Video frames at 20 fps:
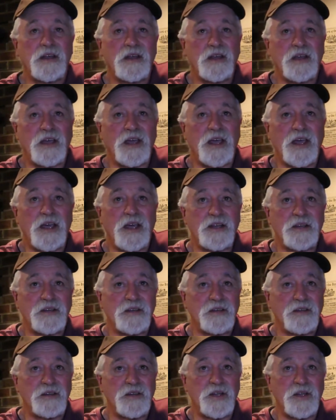
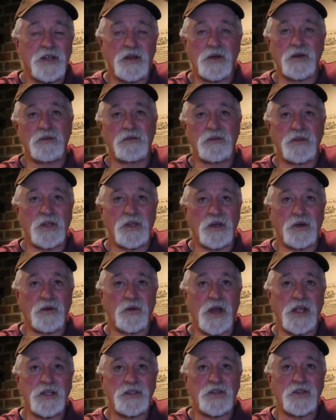And they're
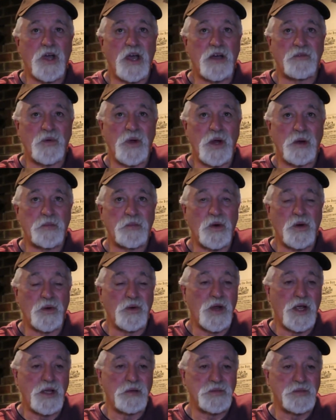great software
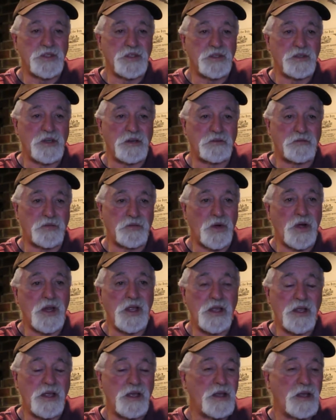programs that are
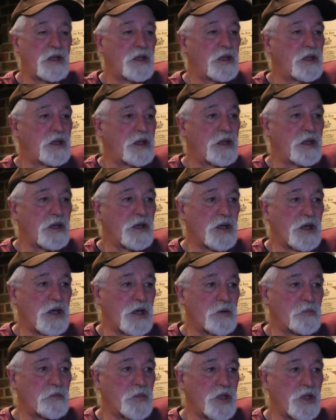free,
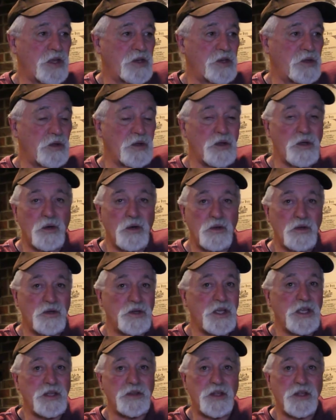and you can go
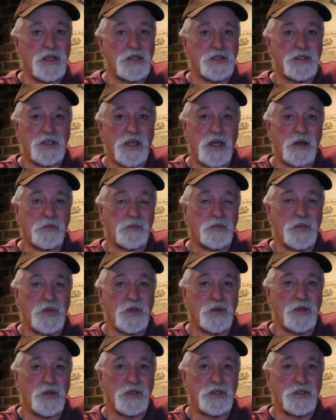clean things up.
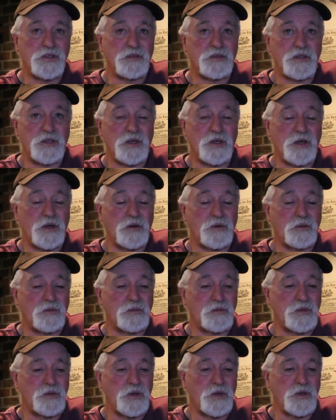You can, you know,
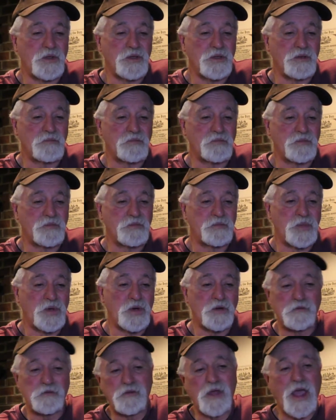you can
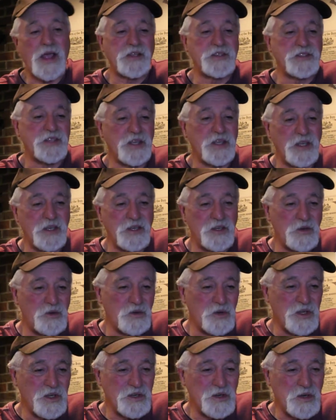put effects in,
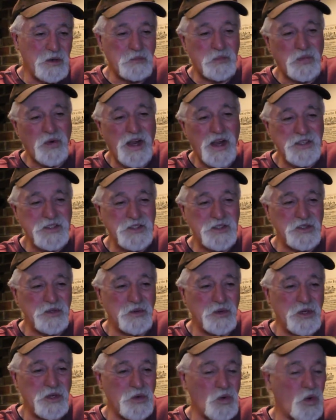you can compress,
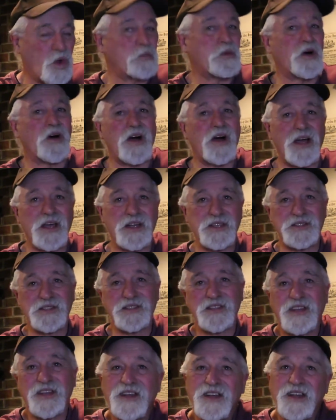you can
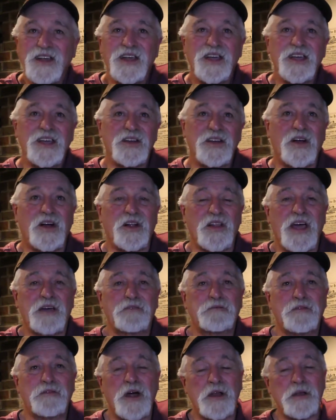normalize, and all
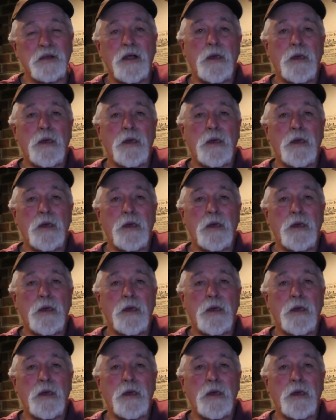that fun.